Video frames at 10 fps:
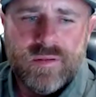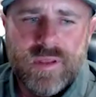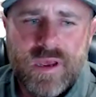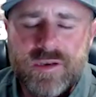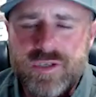
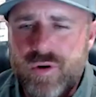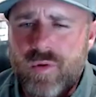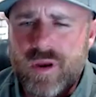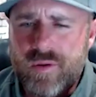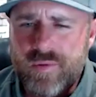enjoy
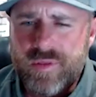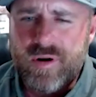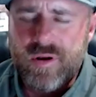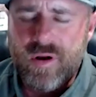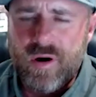working with
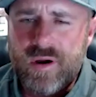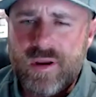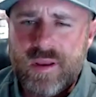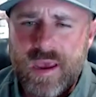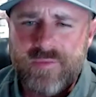their dog
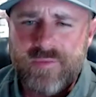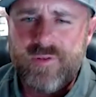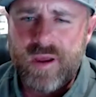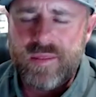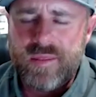and
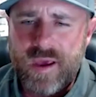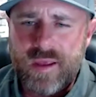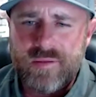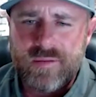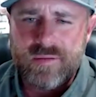find
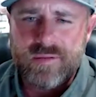that